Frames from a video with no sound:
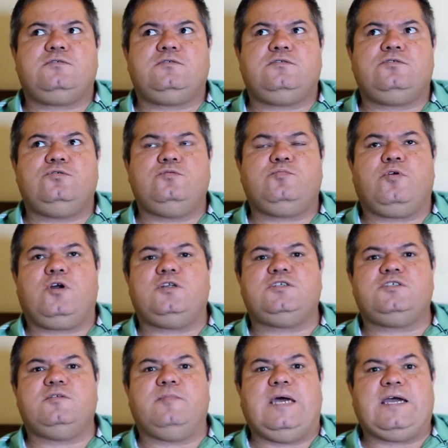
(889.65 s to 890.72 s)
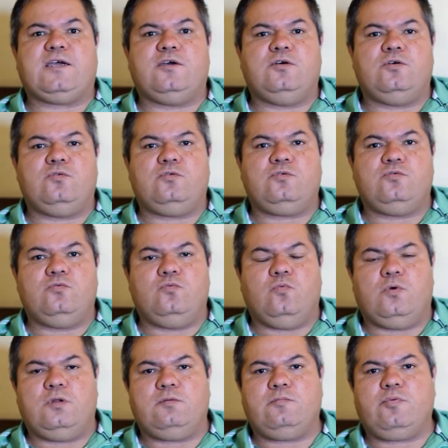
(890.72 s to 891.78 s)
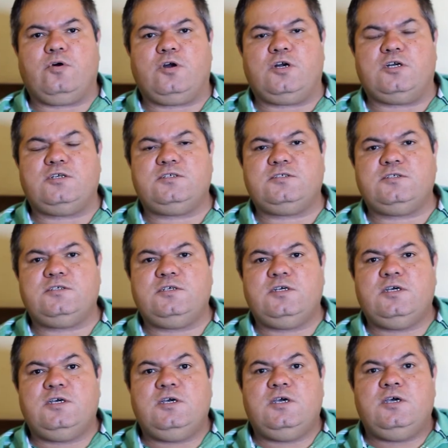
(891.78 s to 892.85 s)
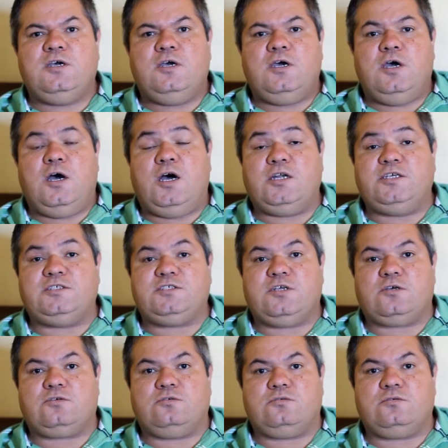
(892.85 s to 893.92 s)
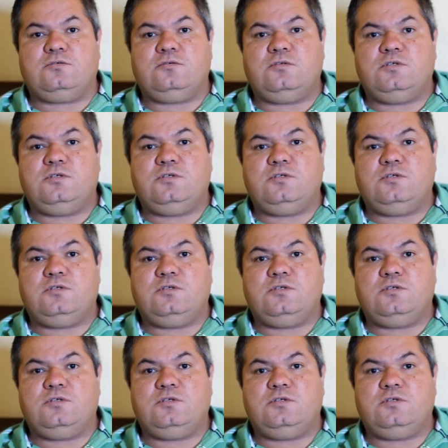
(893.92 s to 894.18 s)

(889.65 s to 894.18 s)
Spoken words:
2 parts tobacco to 1 part honeysuckle.